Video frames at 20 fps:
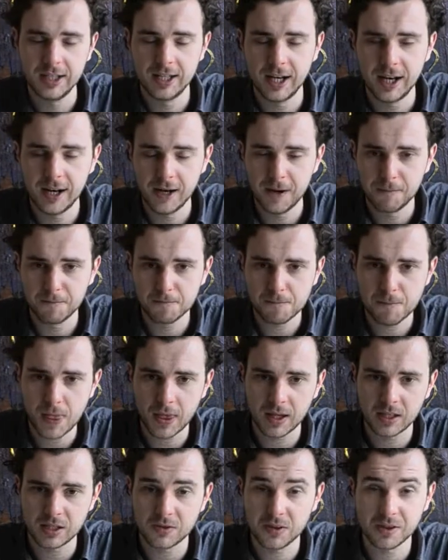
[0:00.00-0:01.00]

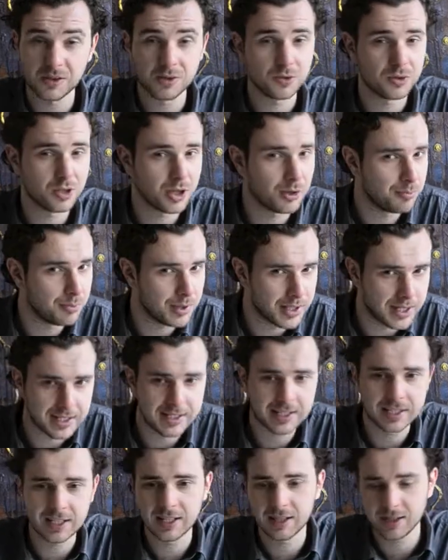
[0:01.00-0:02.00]
as far as sort of
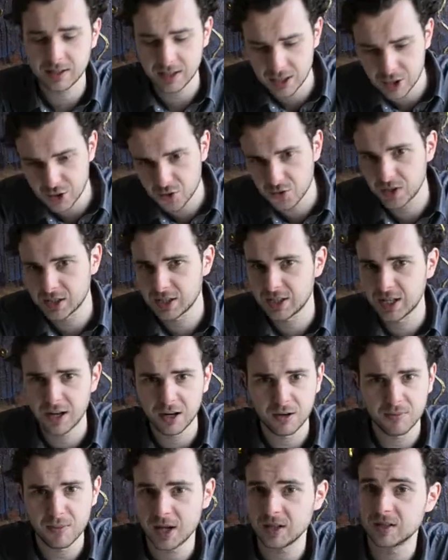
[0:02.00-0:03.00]
complexity and interesting
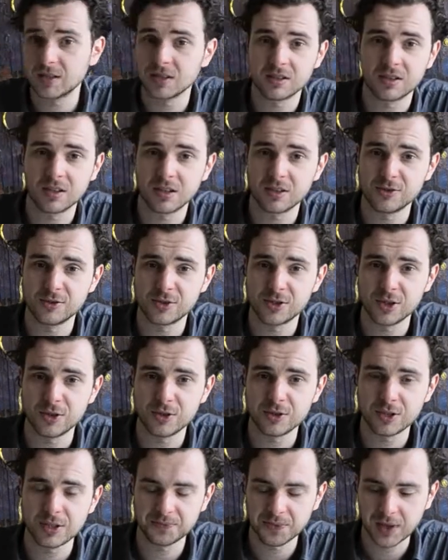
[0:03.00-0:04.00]
aromatics are
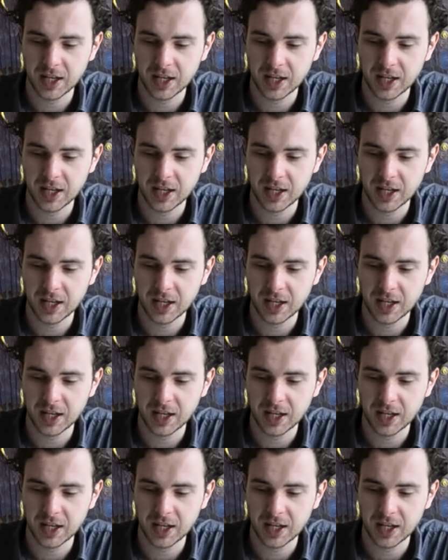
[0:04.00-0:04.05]
concerned.